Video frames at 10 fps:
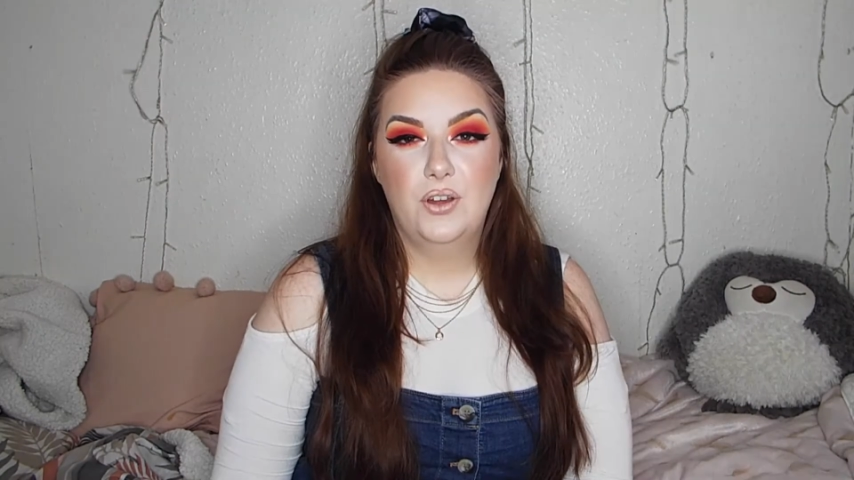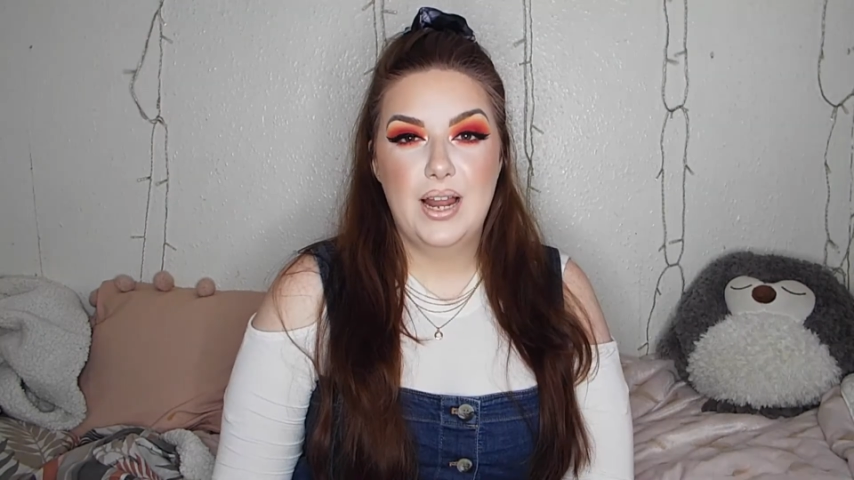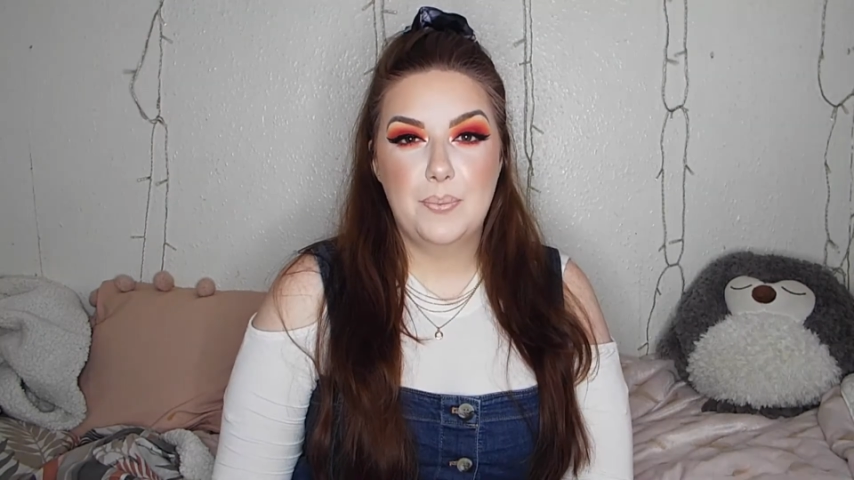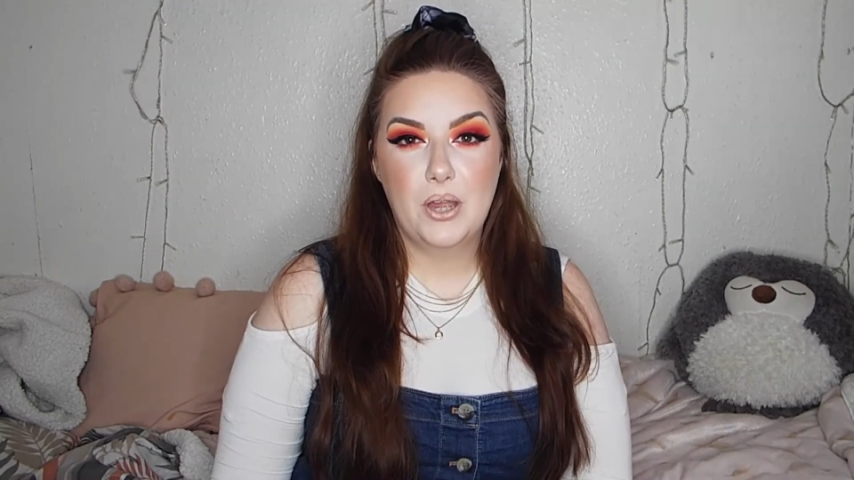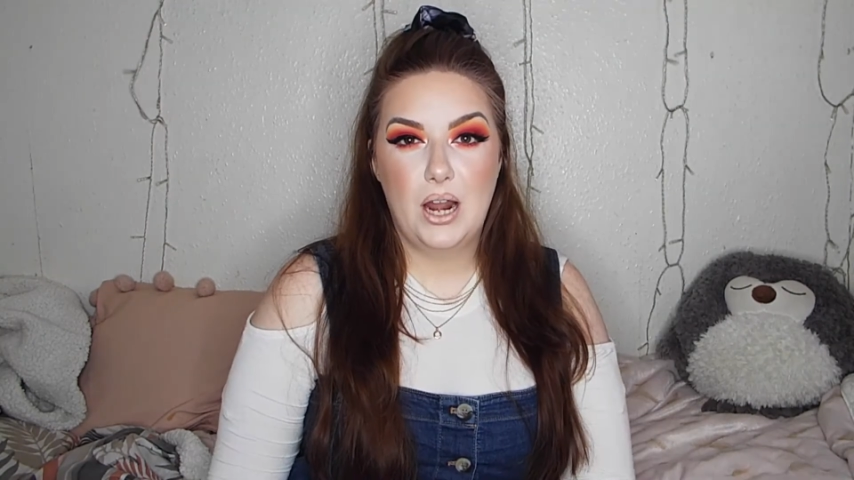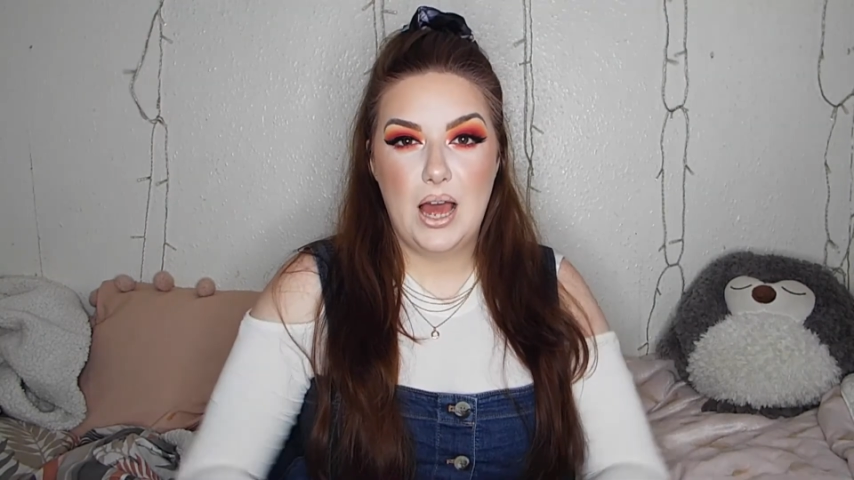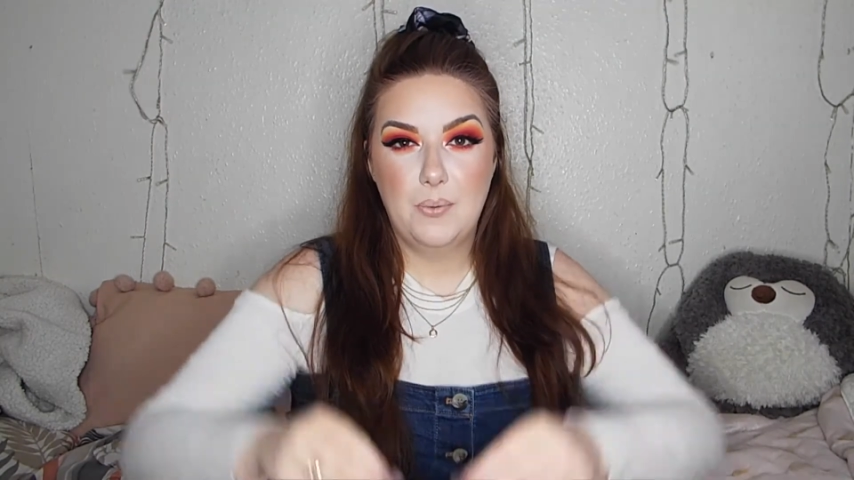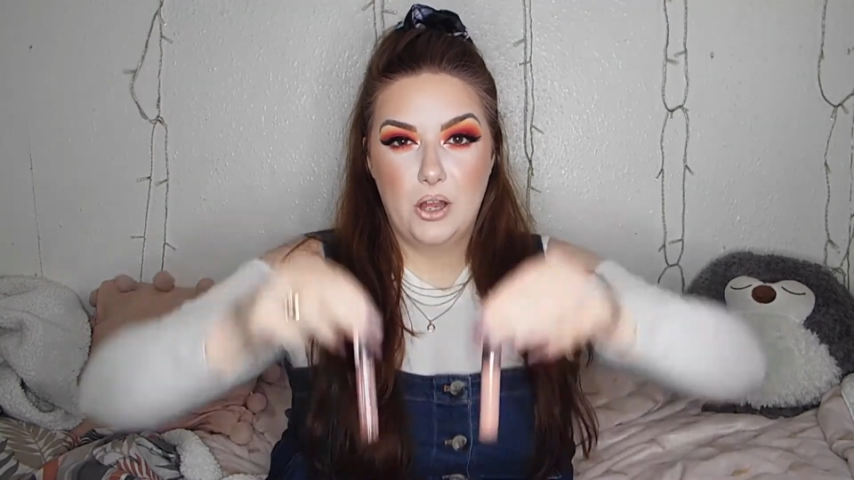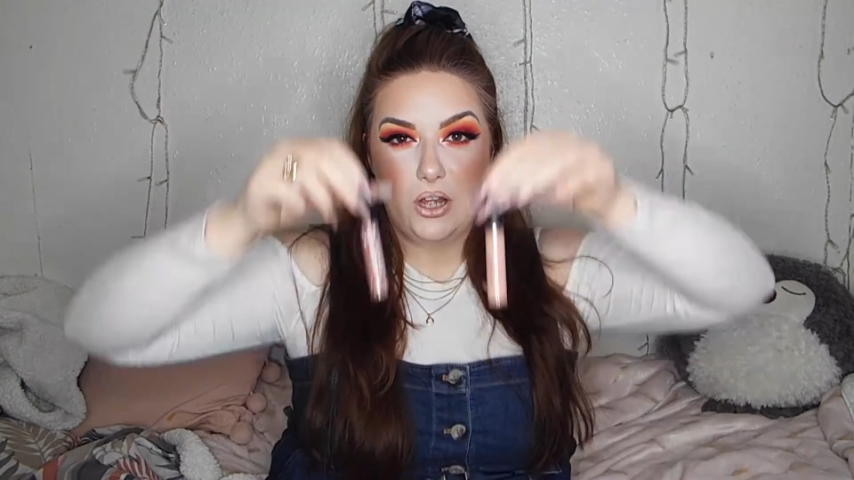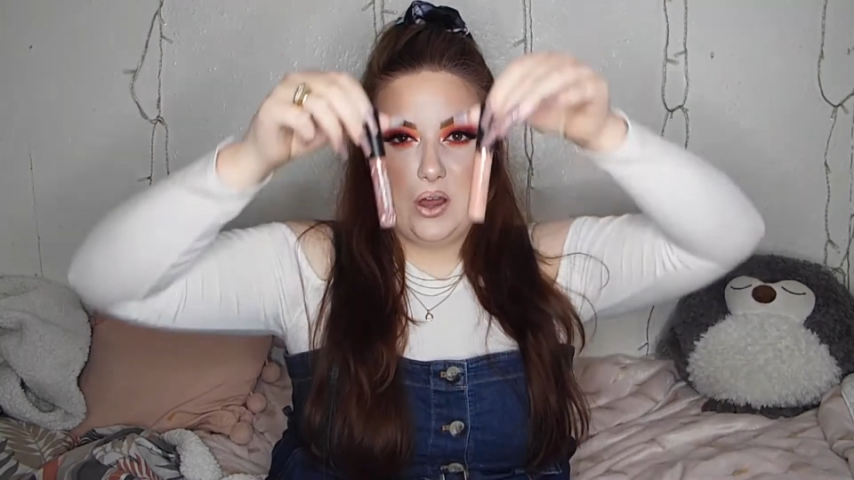lip colour, I'm
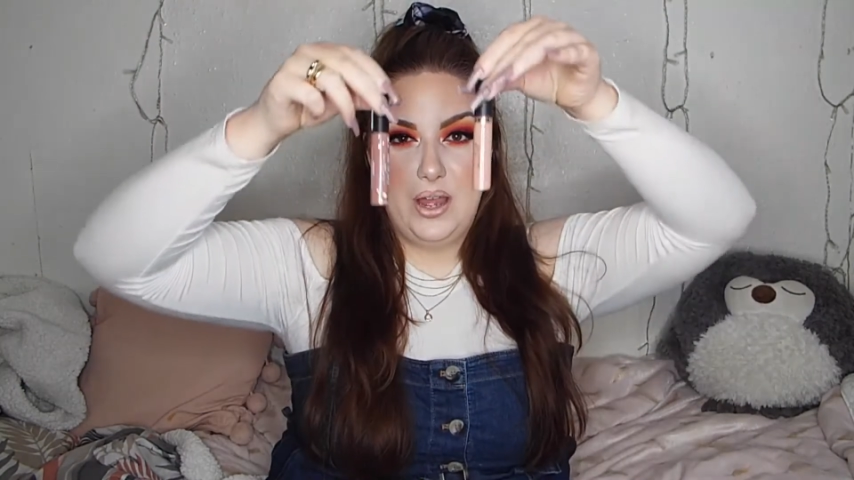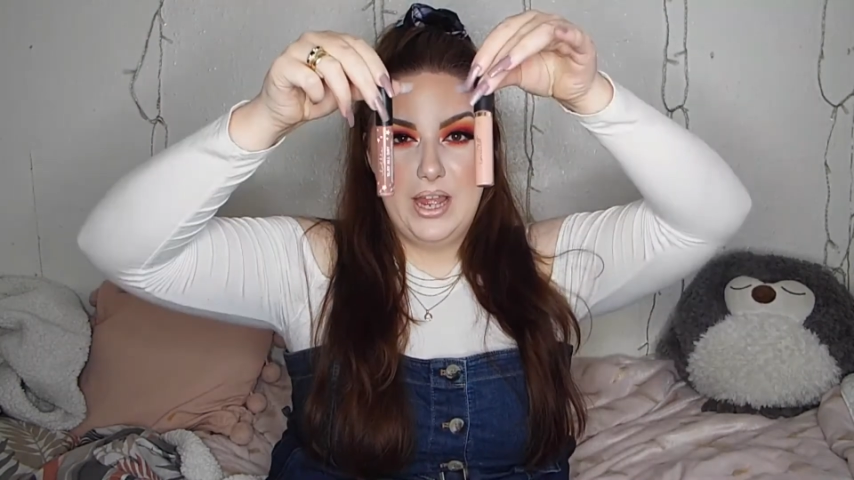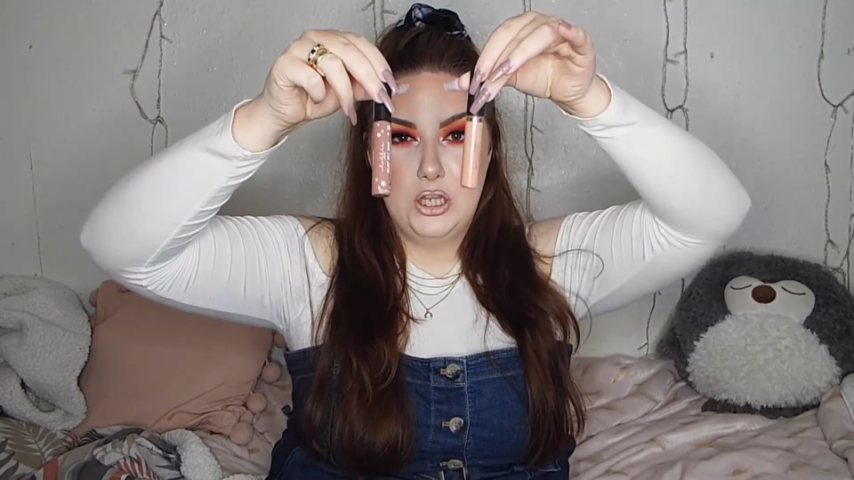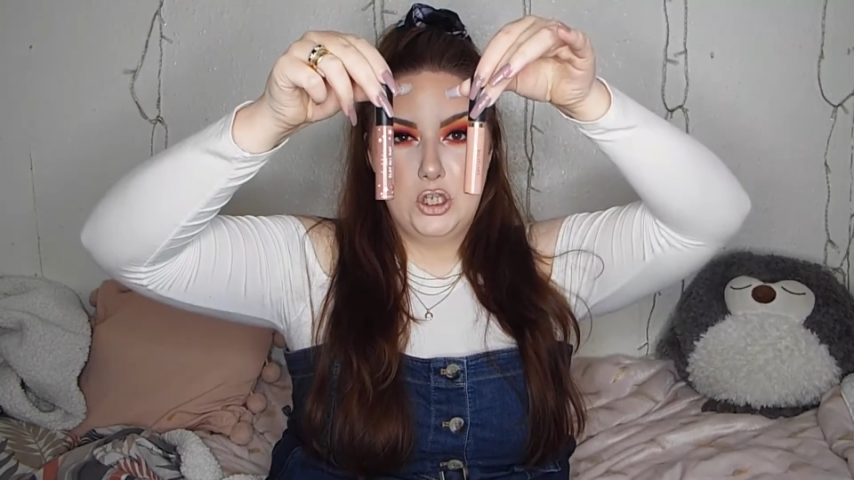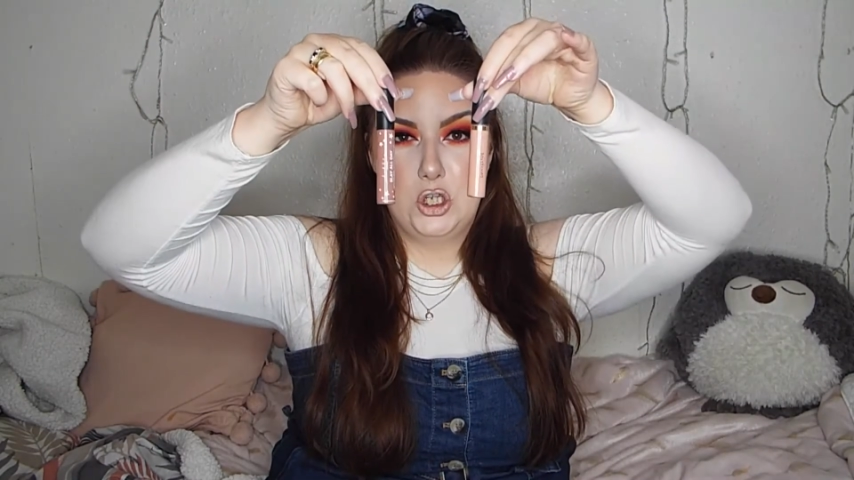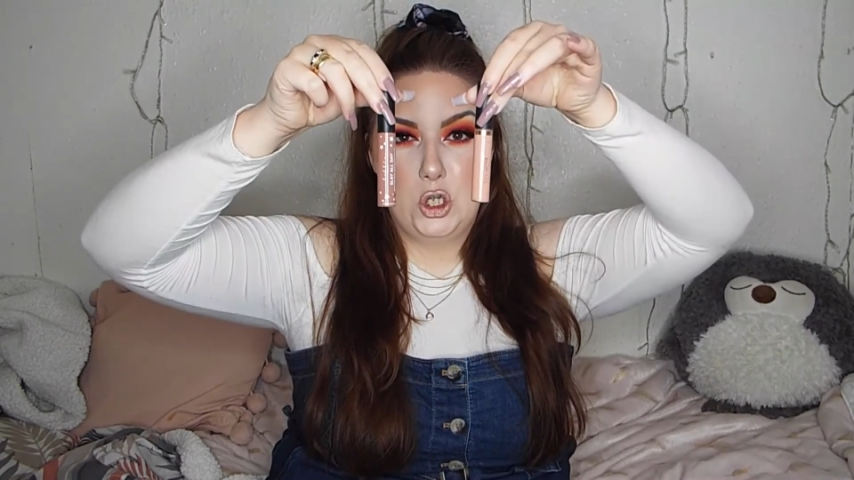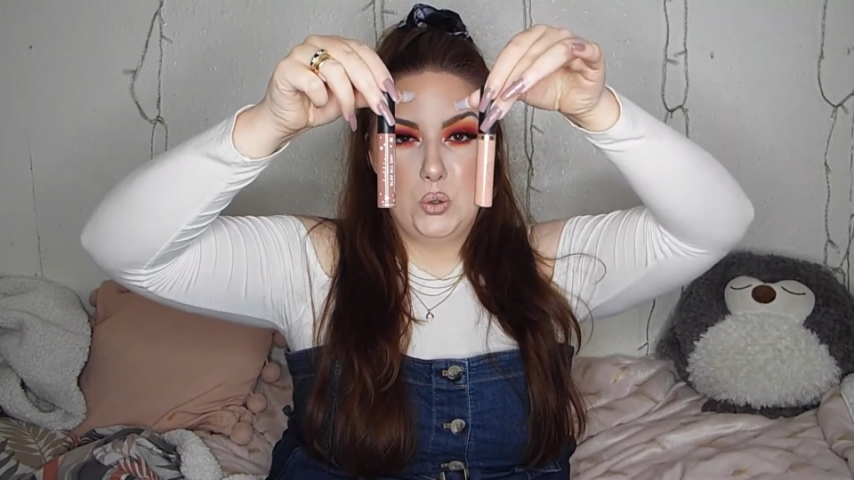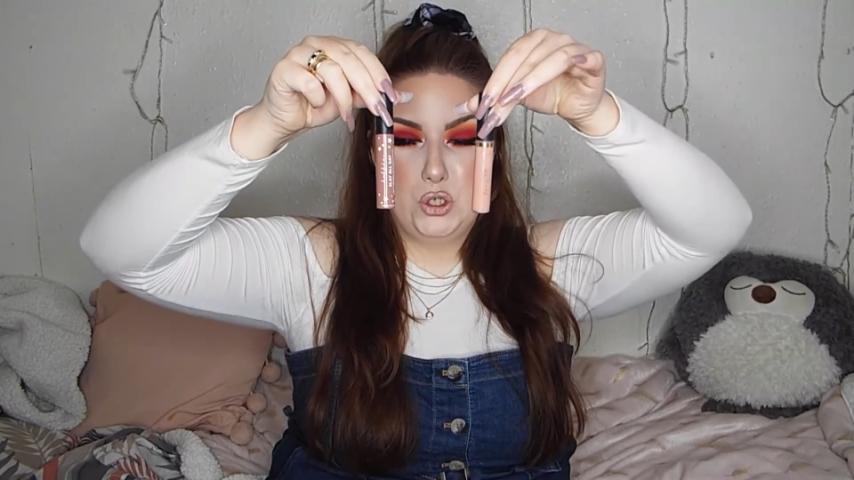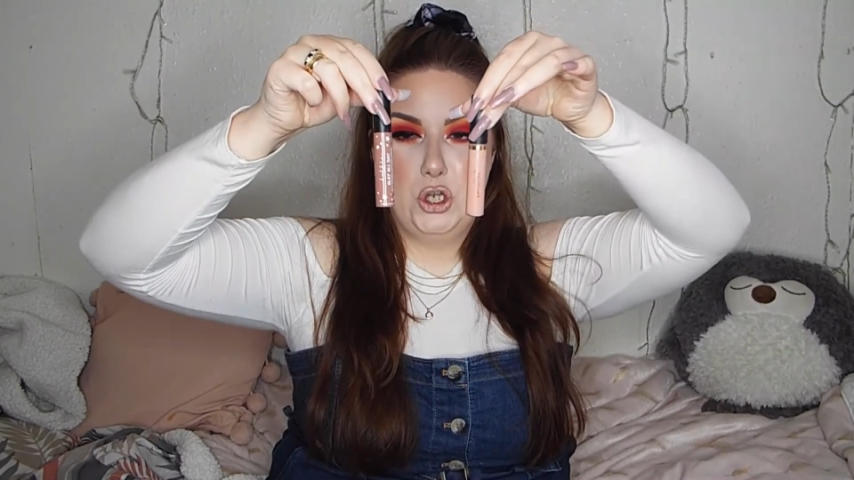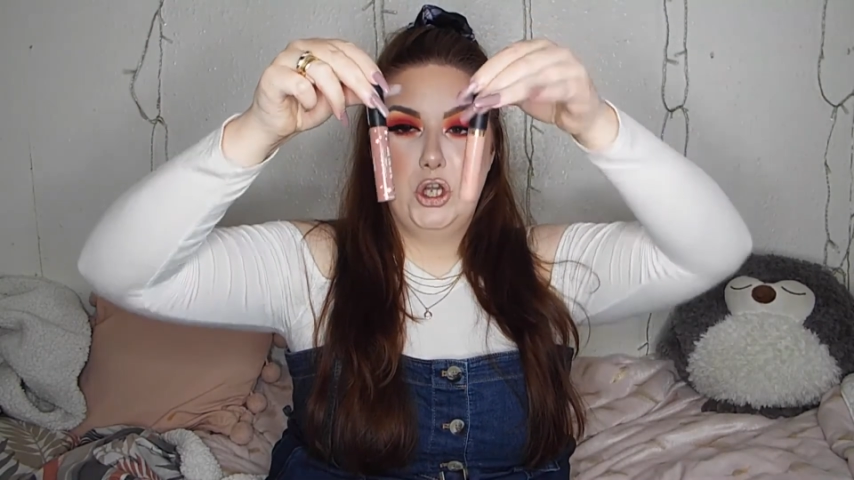going to go into
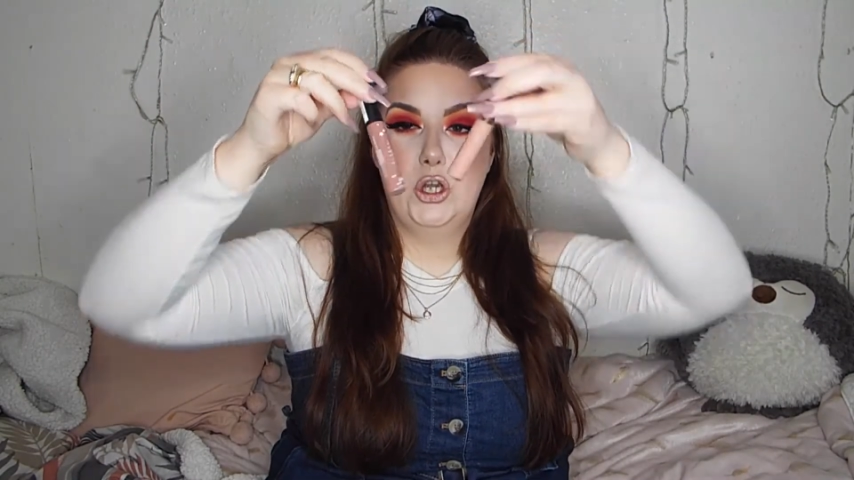two.